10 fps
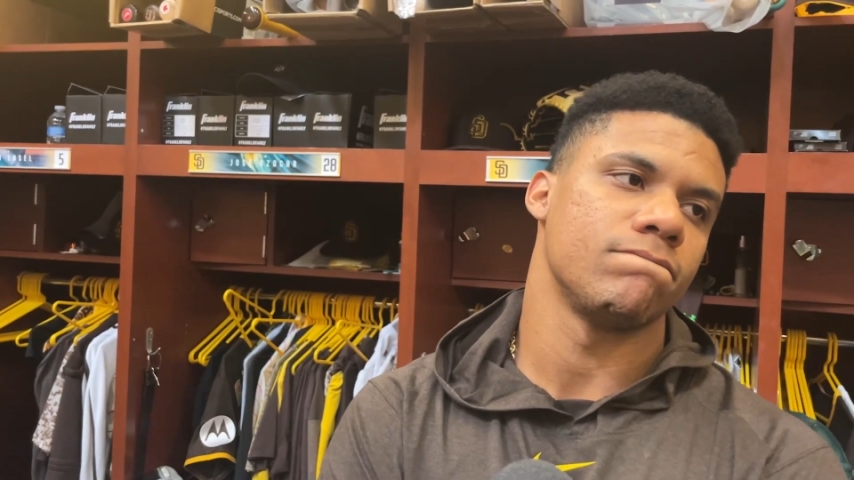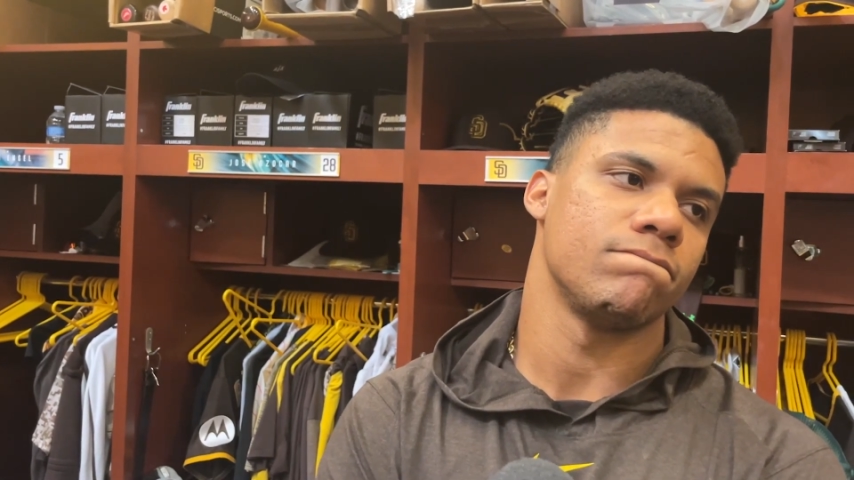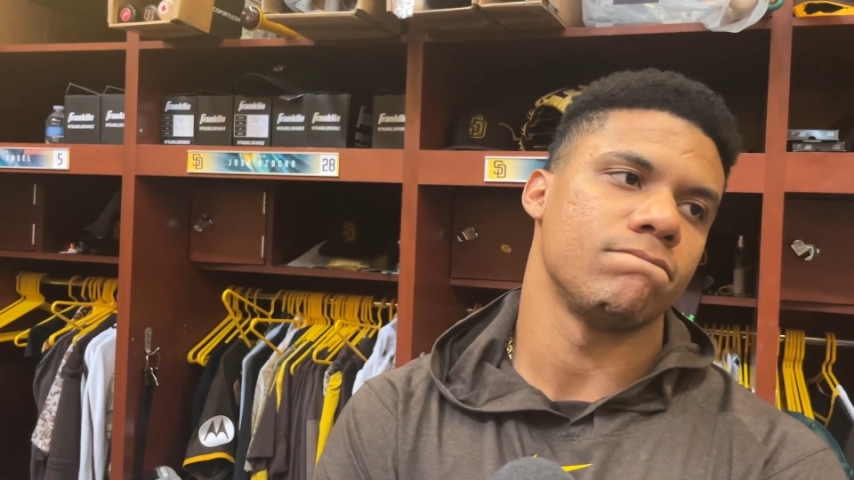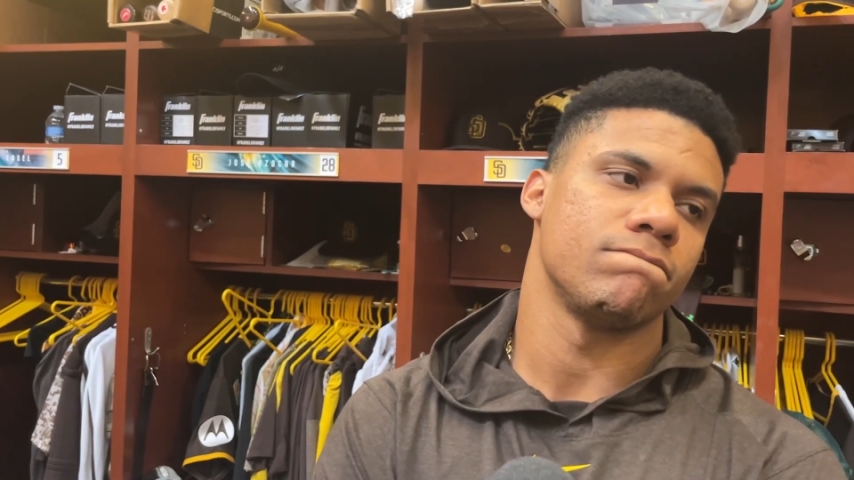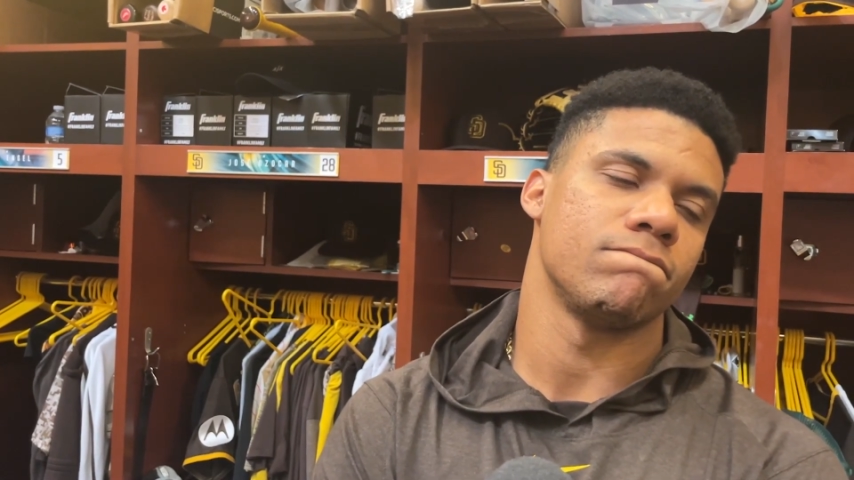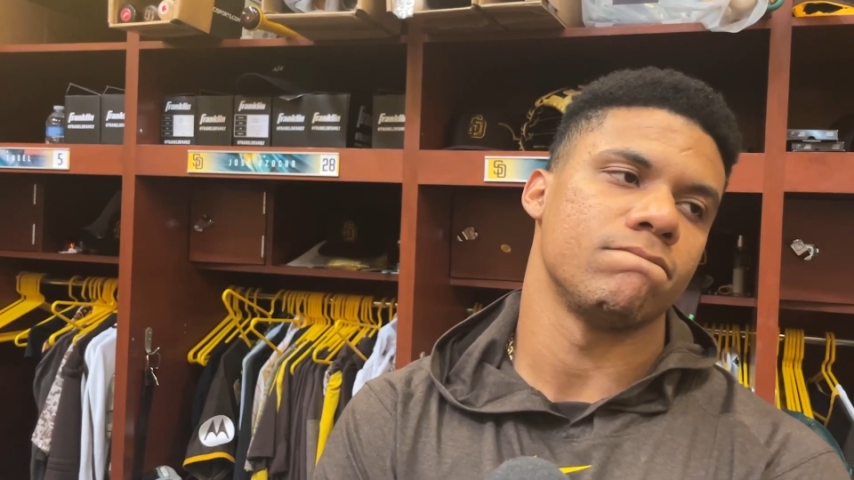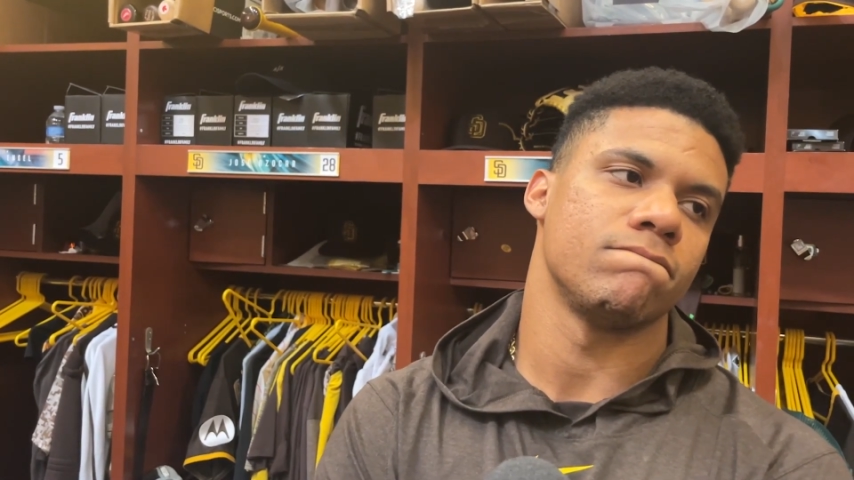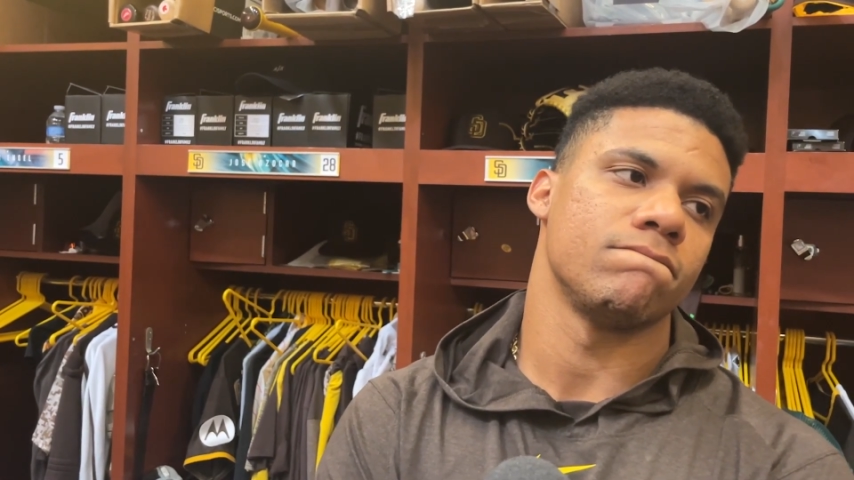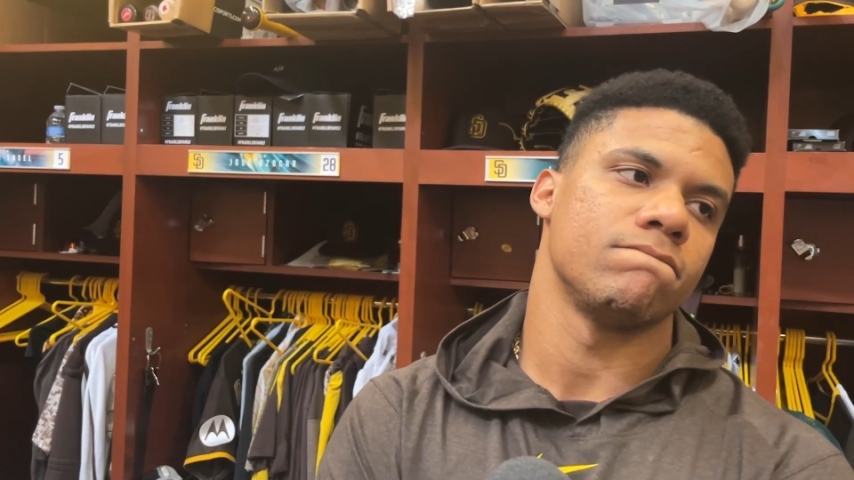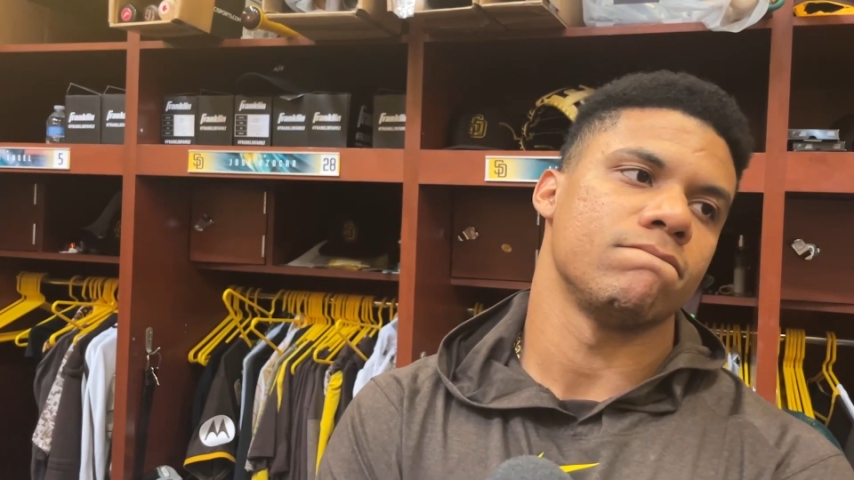spring
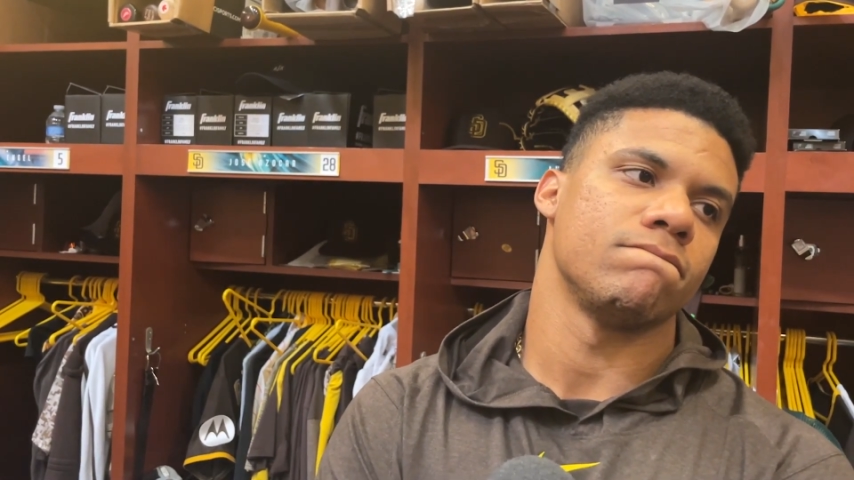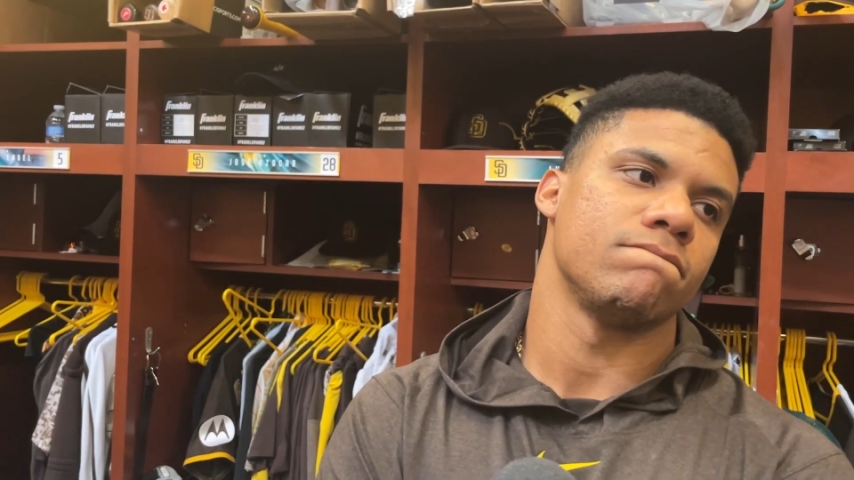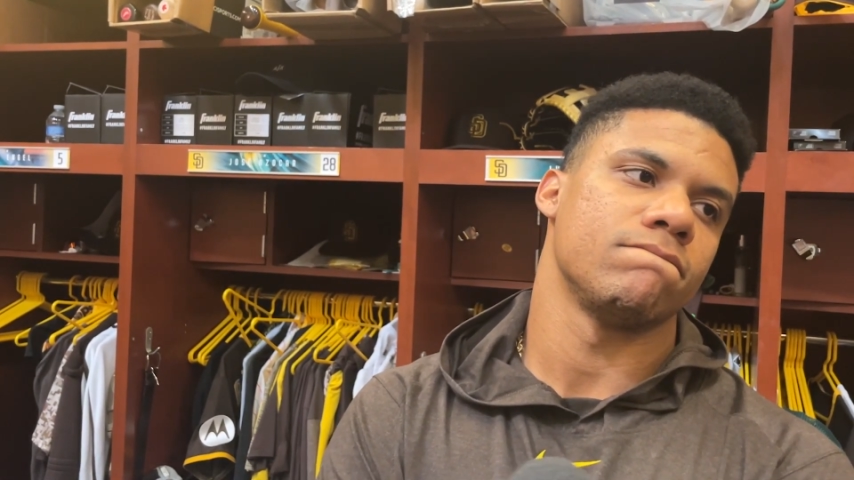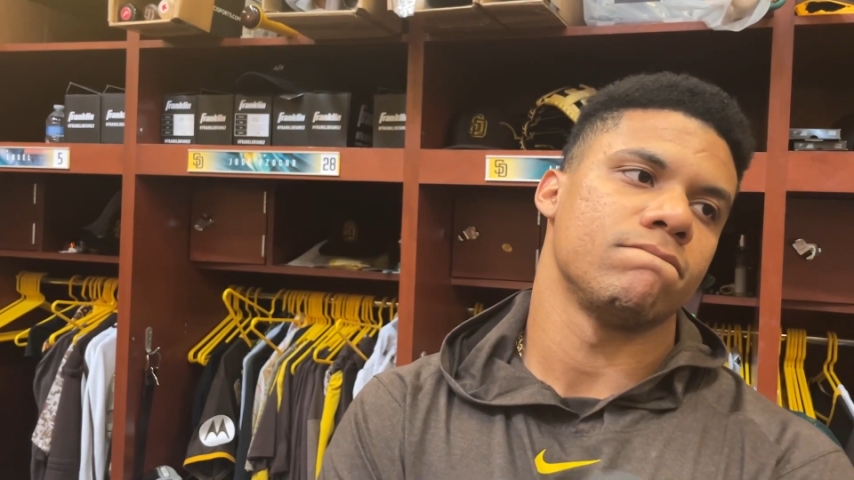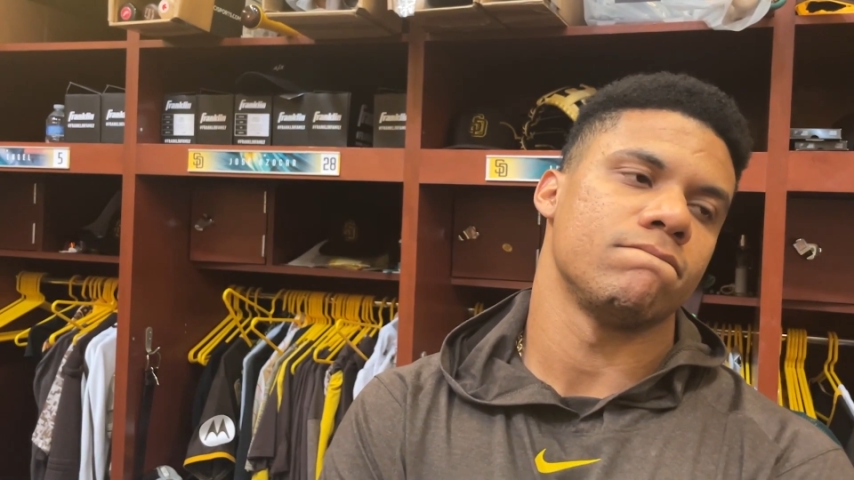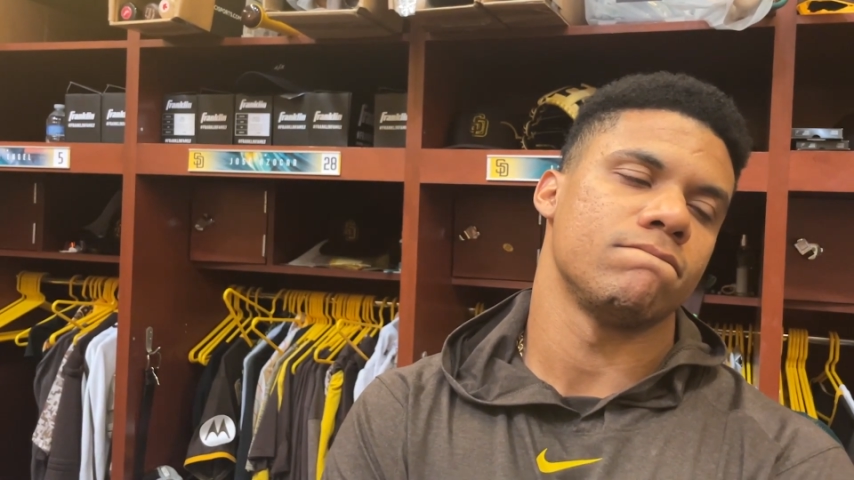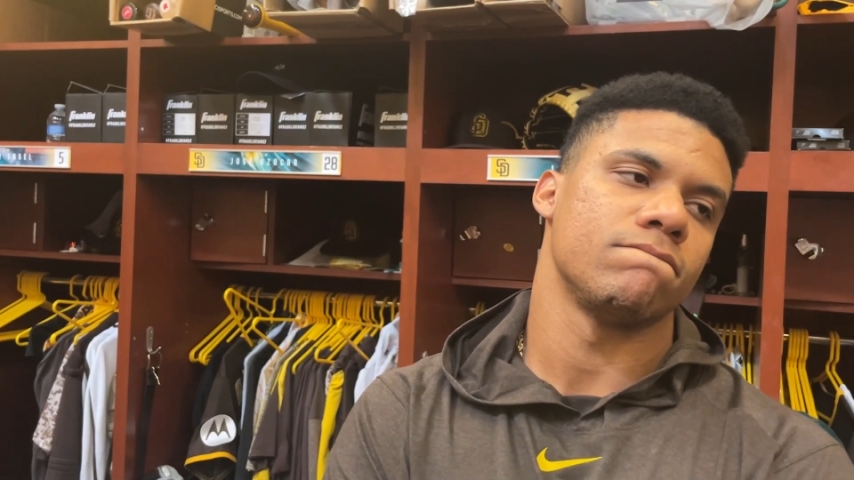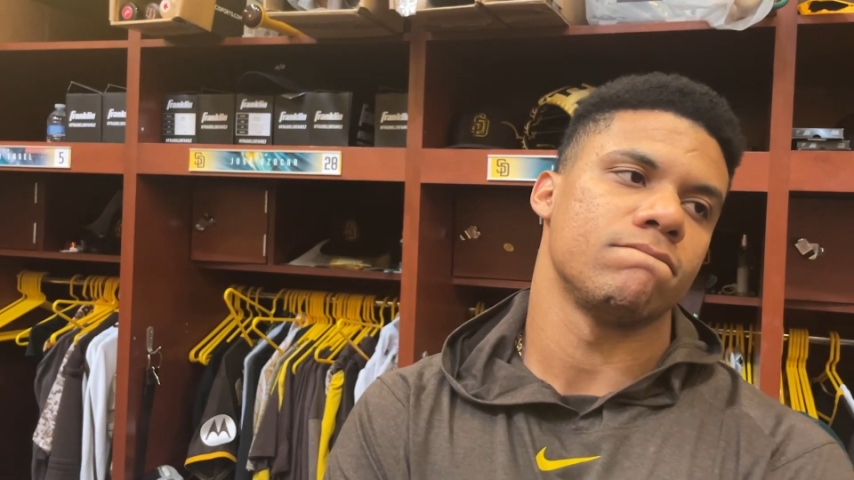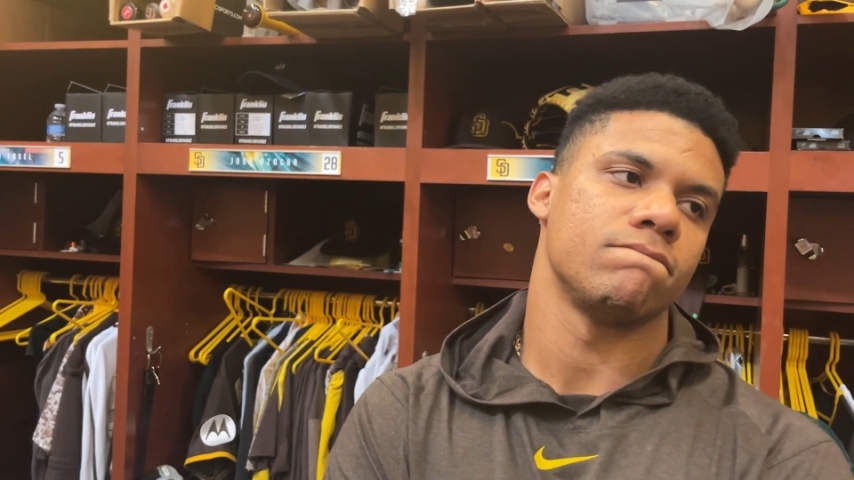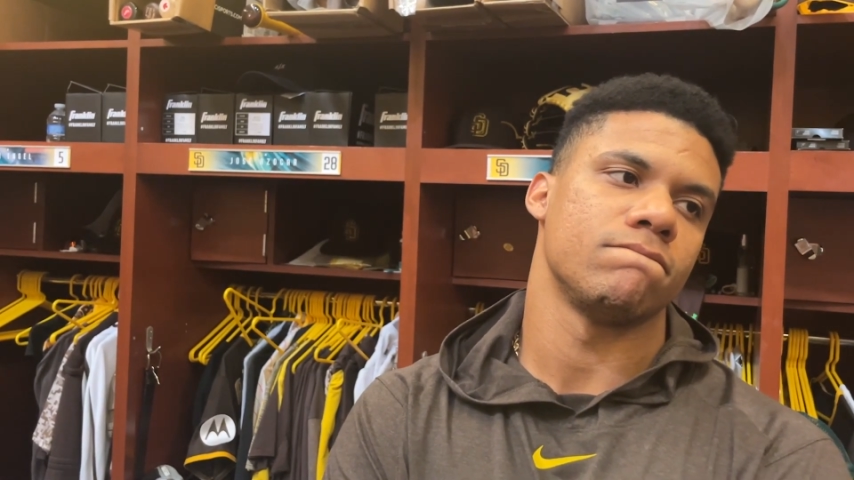and last in terms of
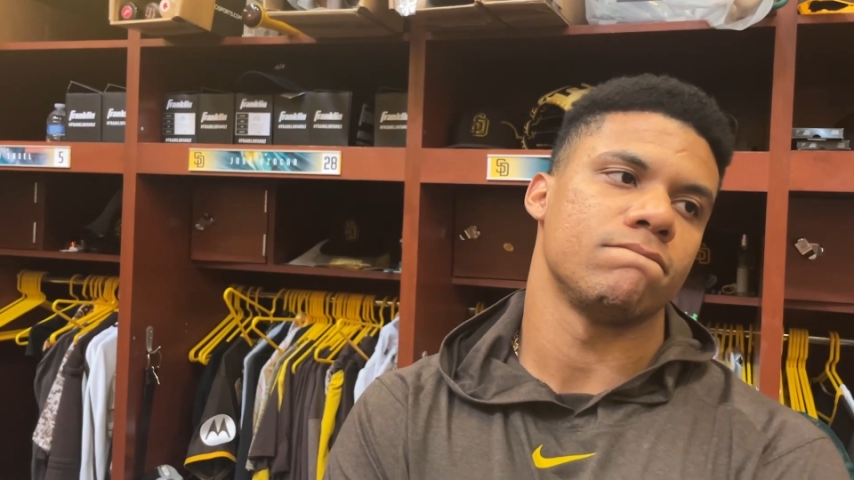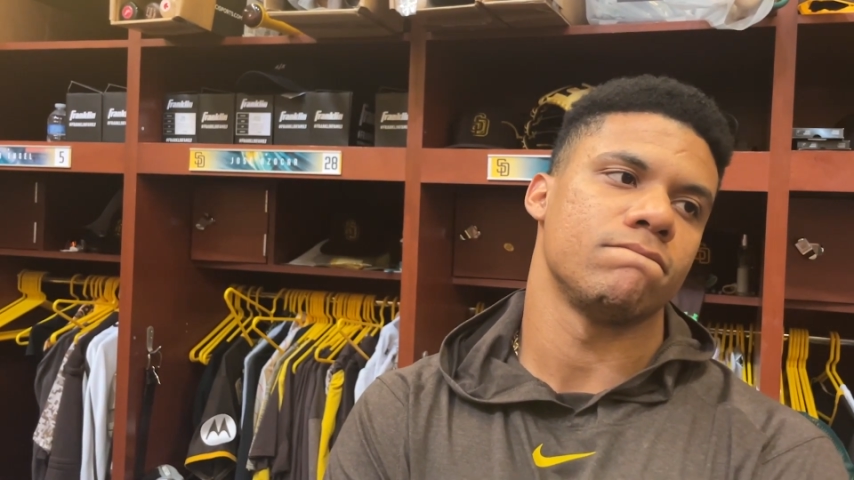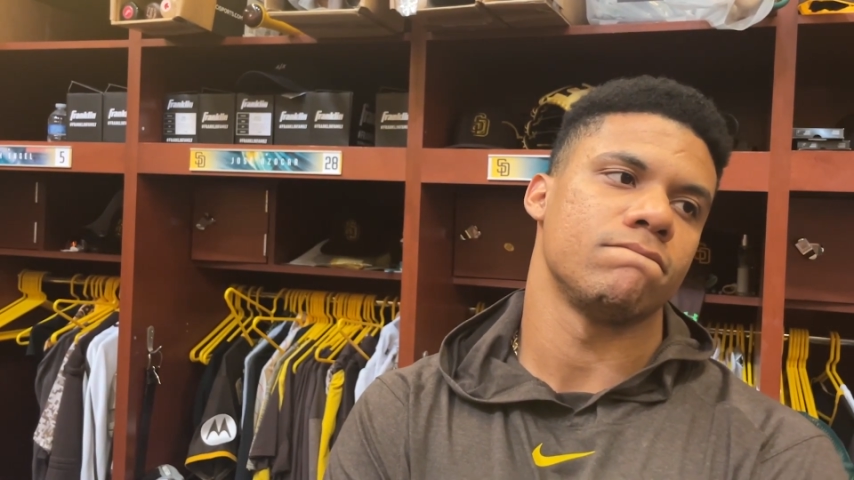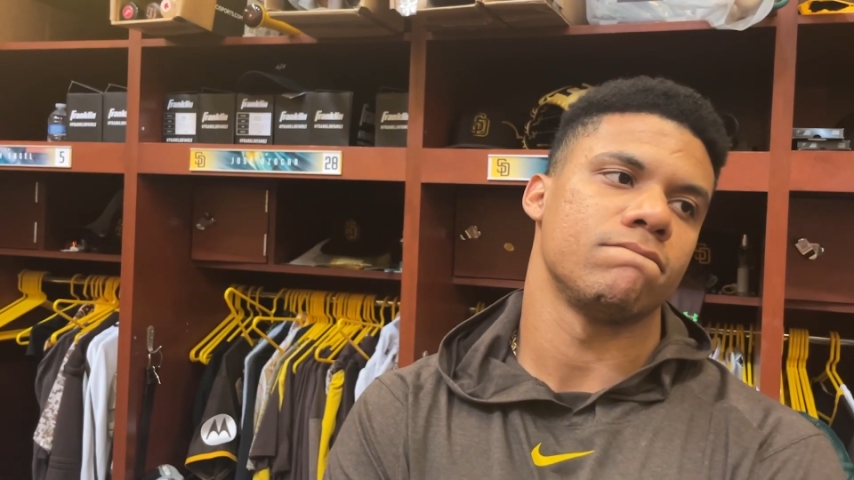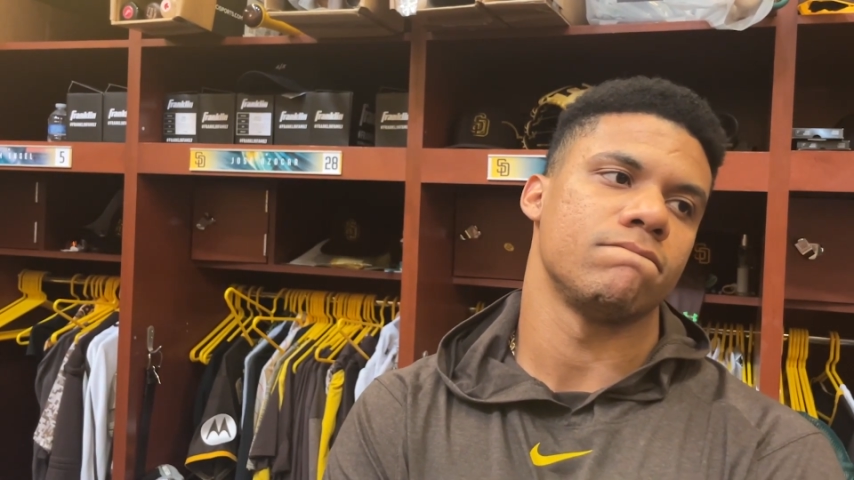how you felt